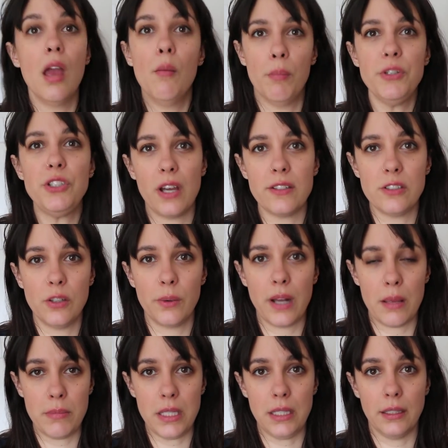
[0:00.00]
But you guys know what
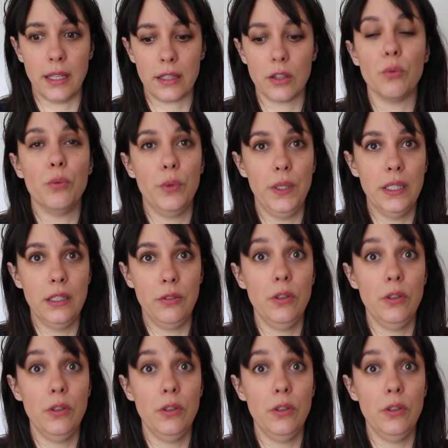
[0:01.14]
I mean, like the really,